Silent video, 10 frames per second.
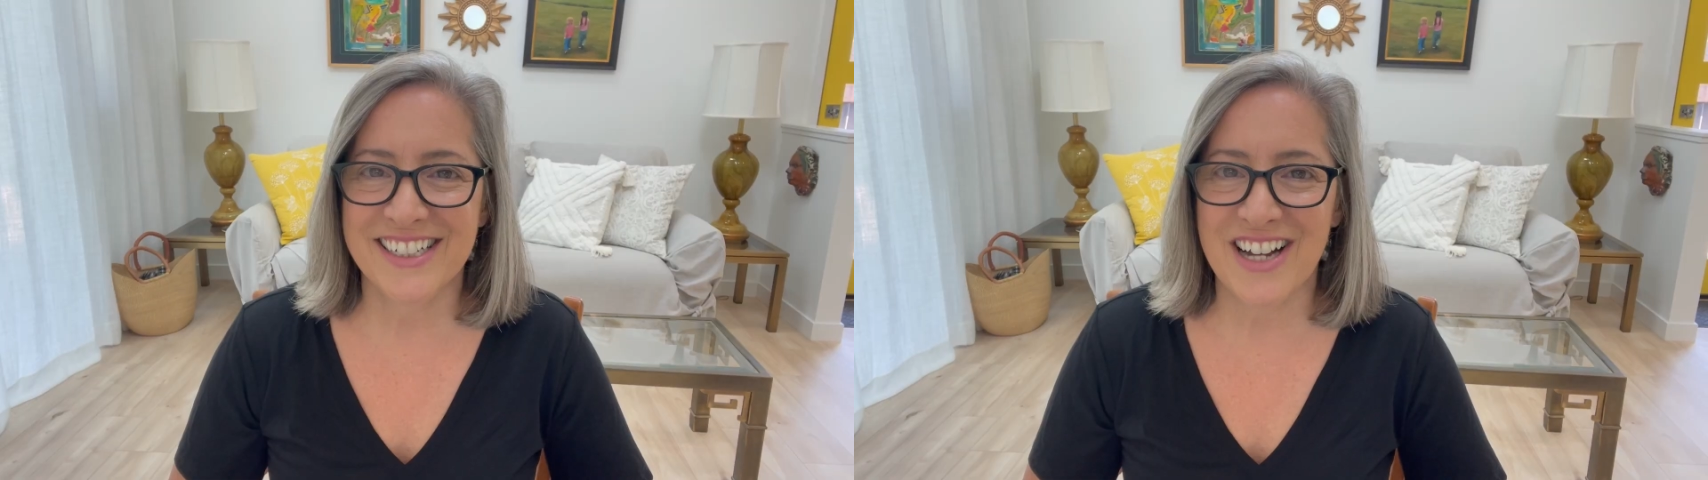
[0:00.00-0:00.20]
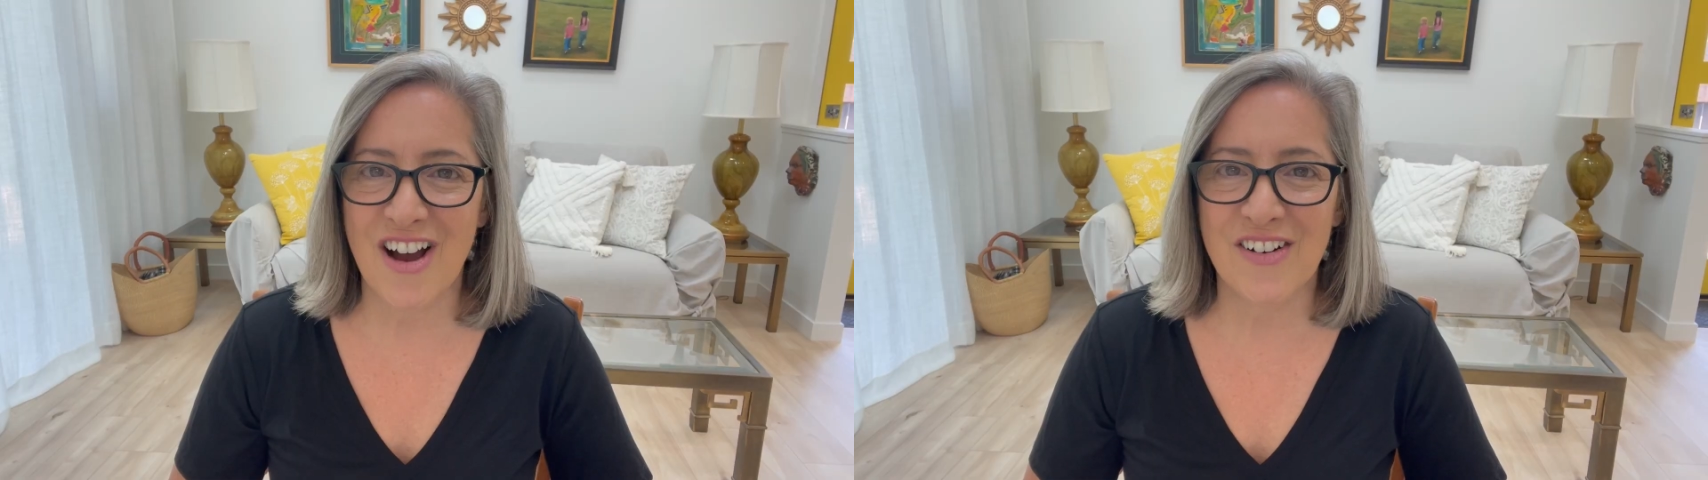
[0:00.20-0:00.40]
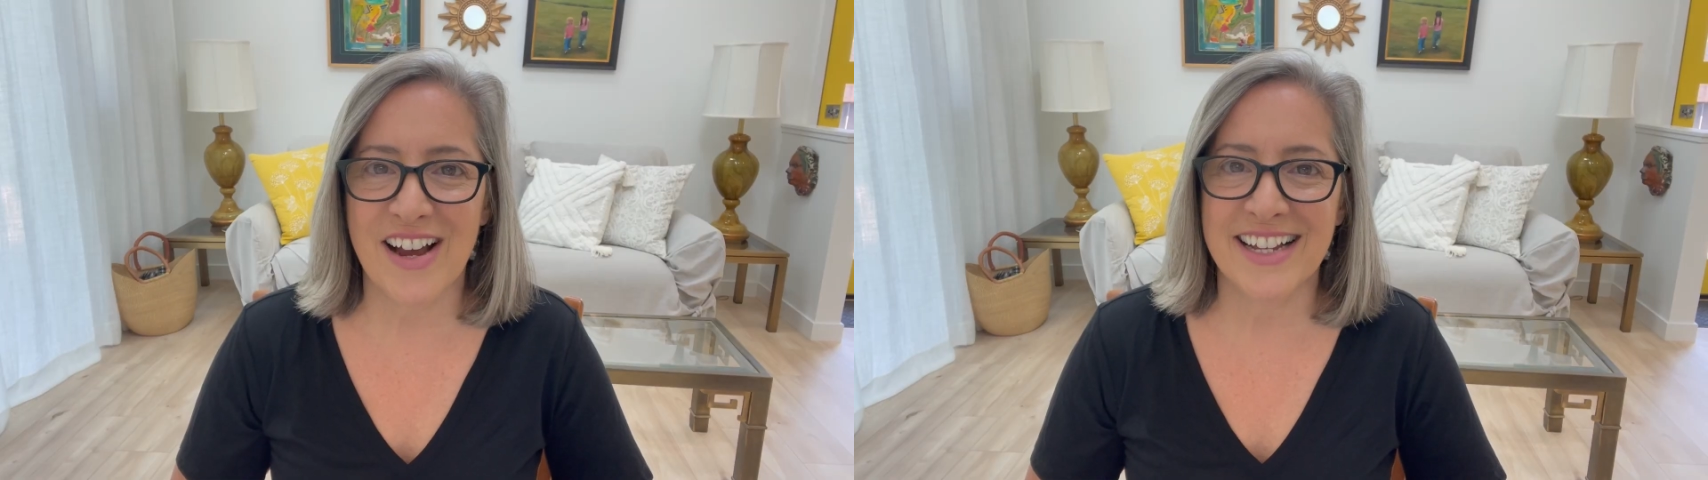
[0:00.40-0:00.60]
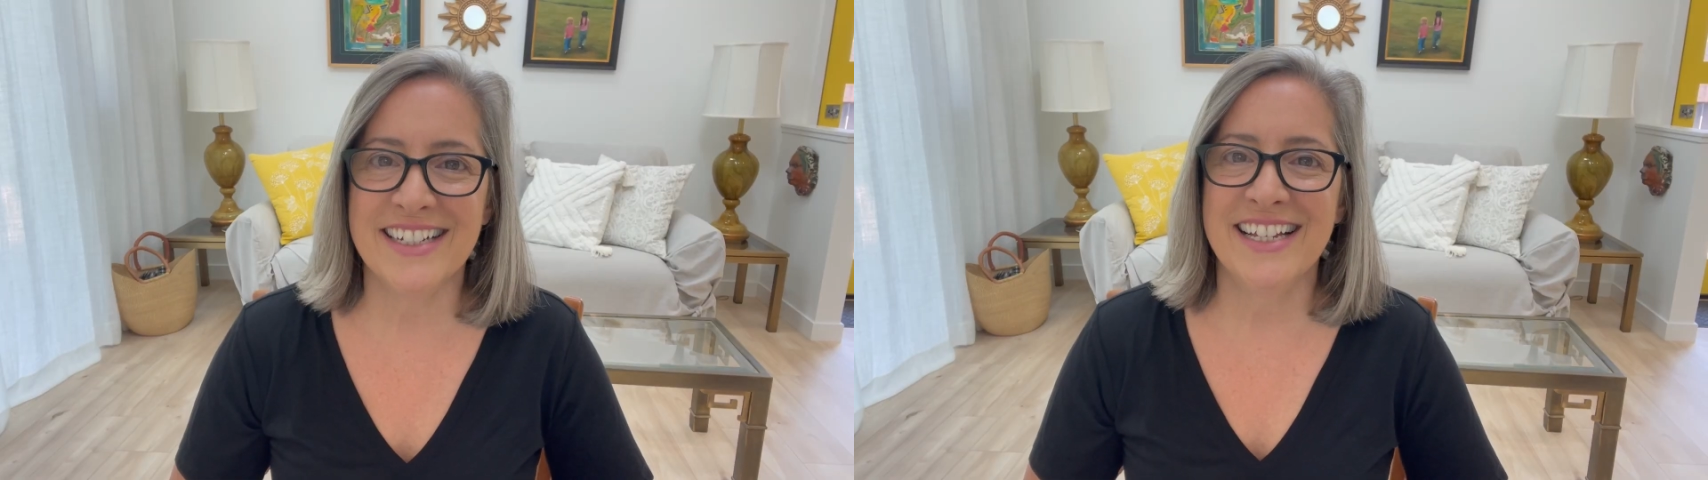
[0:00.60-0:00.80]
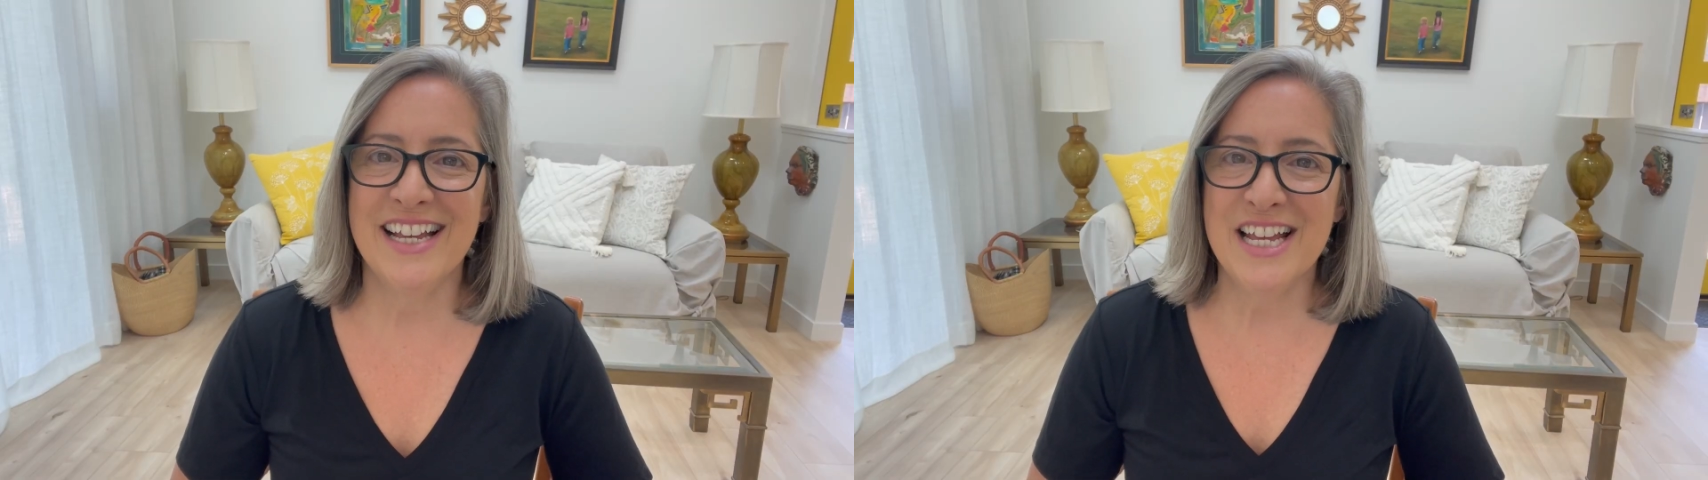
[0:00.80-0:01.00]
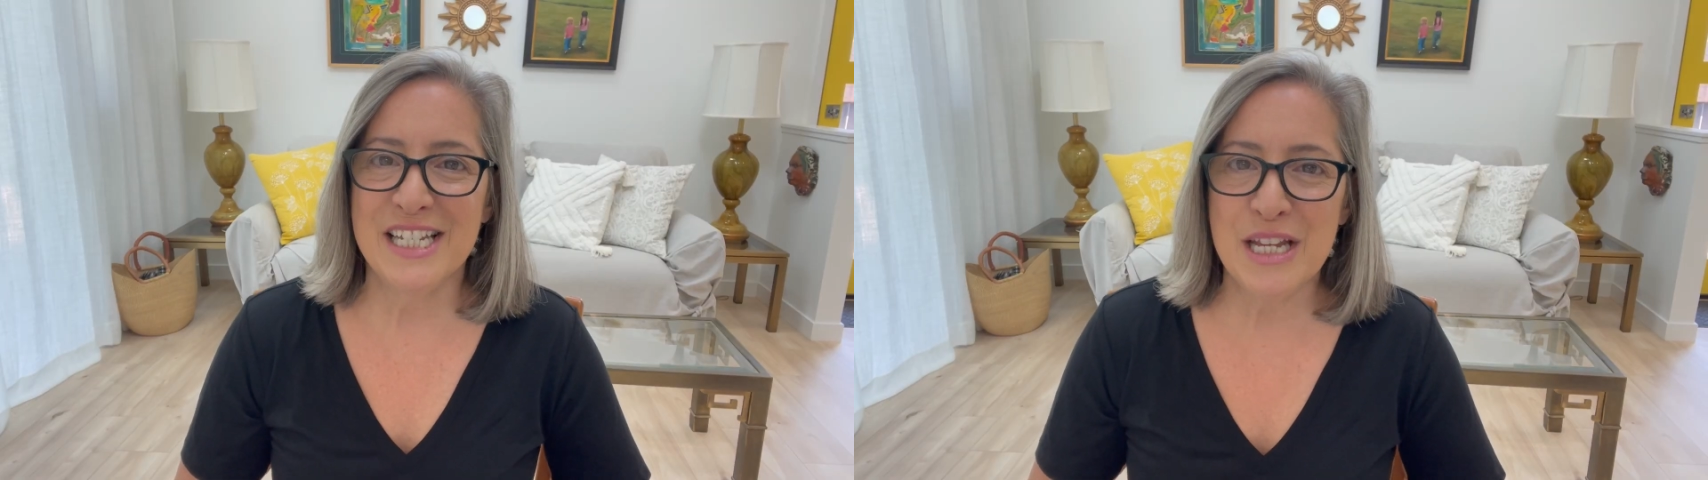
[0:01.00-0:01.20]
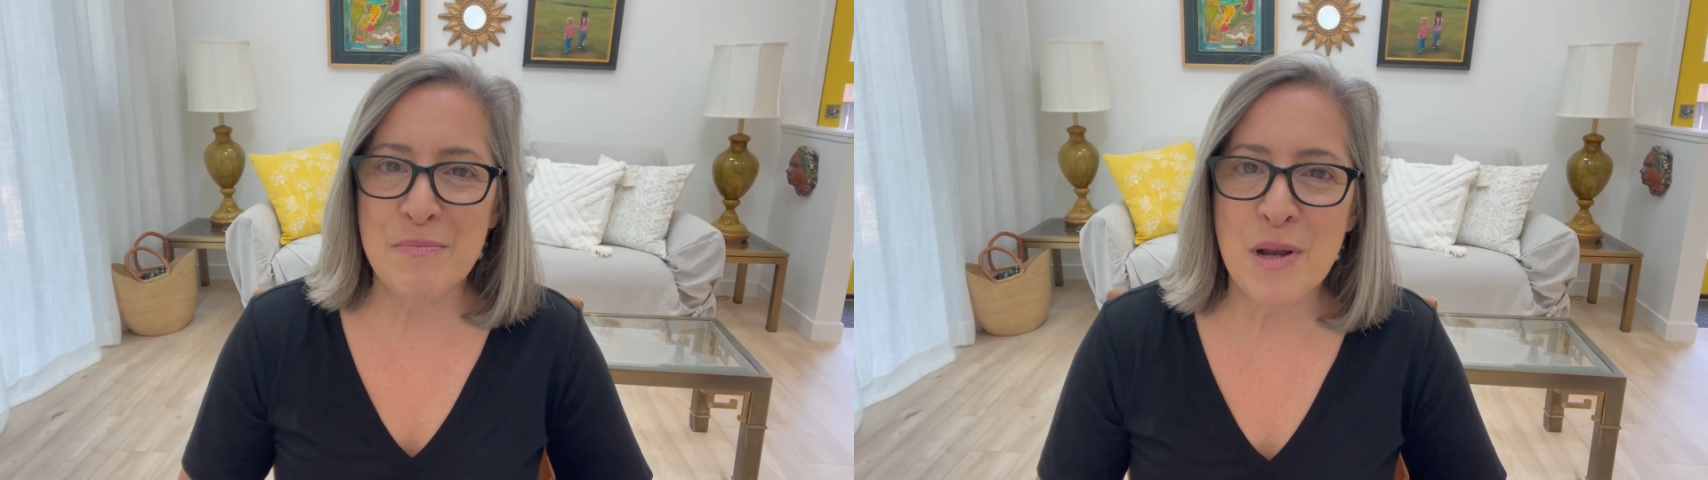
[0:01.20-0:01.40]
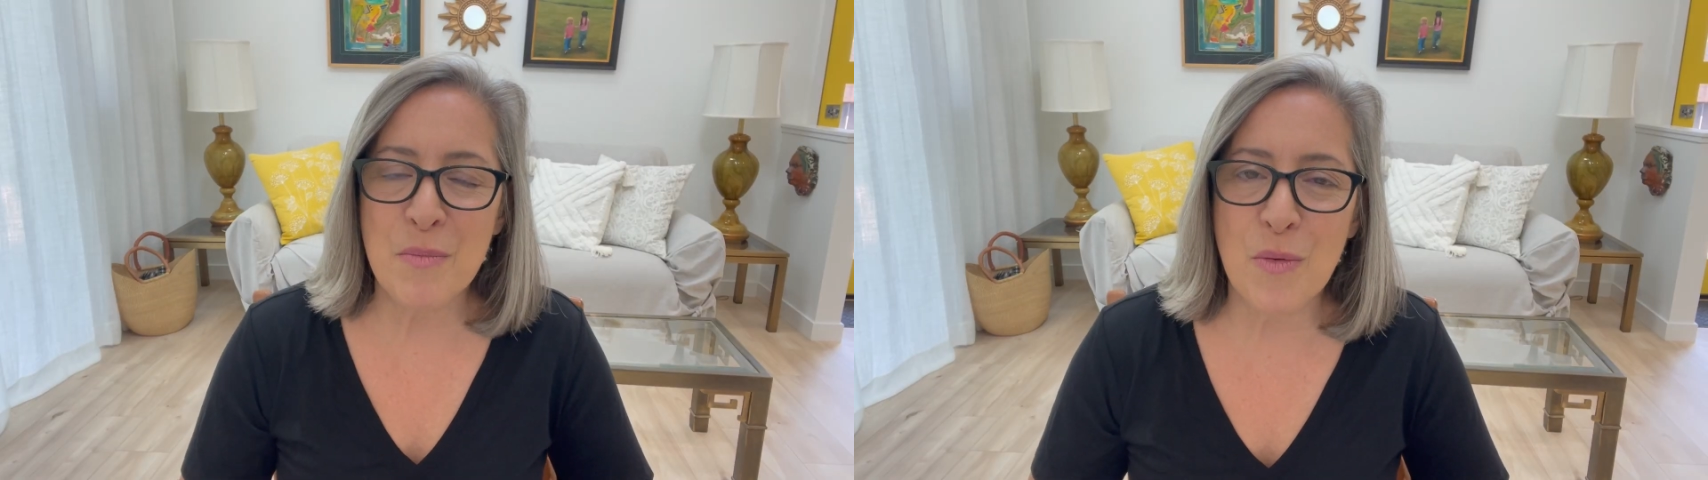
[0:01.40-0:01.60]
All right, tip number